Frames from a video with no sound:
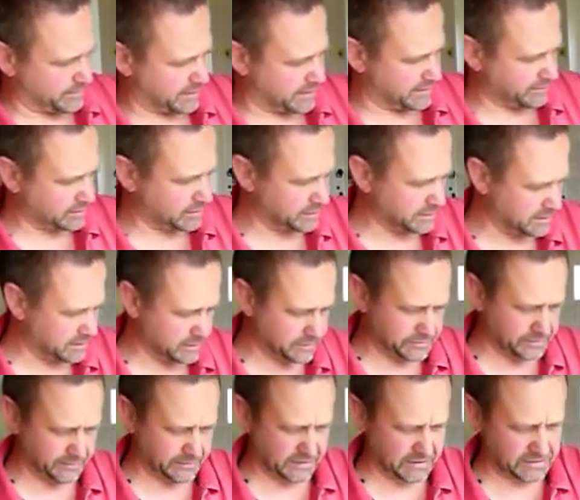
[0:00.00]
but I've got a
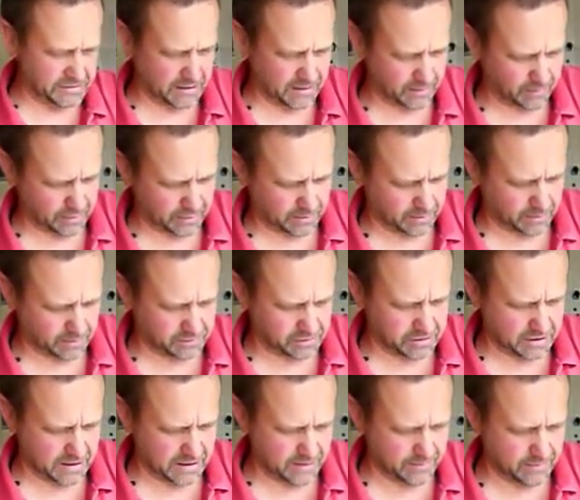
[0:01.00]
lot of this apricot
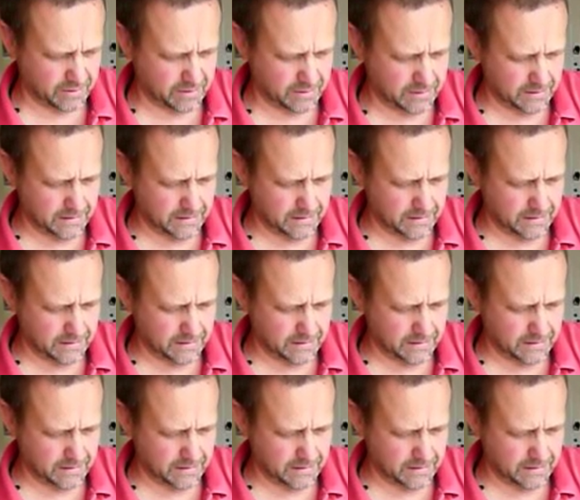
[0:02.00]
jam.